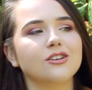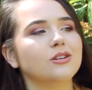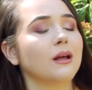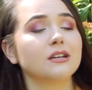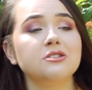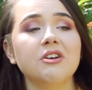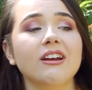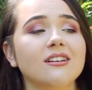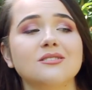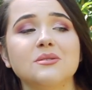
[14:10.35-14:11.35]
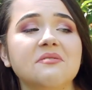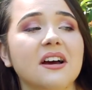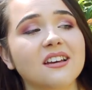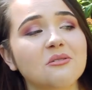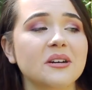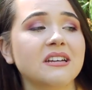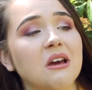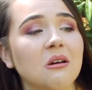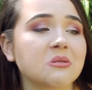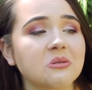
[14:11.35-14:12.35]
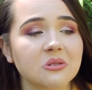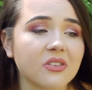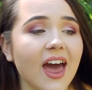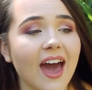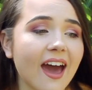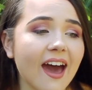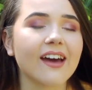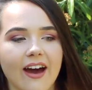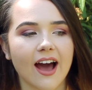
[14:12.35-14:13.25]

She'd be like, straighteners are what fucking weirdos use on their hair.